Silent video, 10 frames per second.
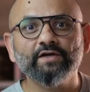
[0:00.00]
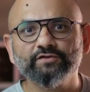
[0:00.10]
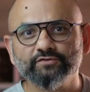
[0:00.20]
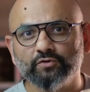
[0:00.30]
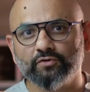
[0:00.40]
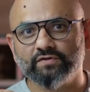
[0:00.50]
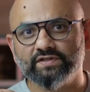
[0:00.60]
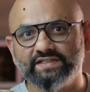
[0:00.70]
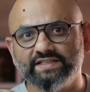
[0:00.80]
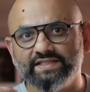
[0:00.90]
So
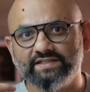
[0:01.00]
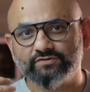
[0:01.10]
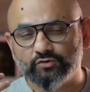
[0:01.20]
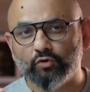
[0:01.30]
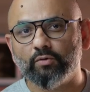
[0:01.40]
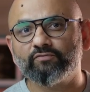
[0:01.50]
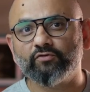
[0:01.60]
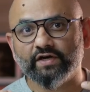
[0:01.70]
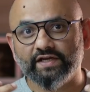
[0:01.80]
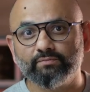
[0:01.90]
the scope
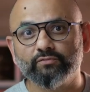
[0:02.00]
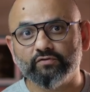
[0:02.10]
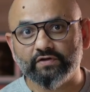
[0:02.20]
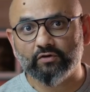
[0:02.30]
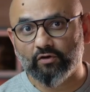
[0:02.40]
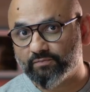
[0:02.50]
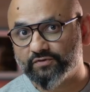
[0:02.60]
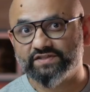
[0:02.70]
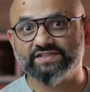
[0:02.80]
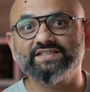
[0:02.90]
for improving
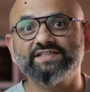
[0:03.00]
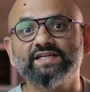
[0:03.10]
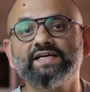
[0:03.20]
composition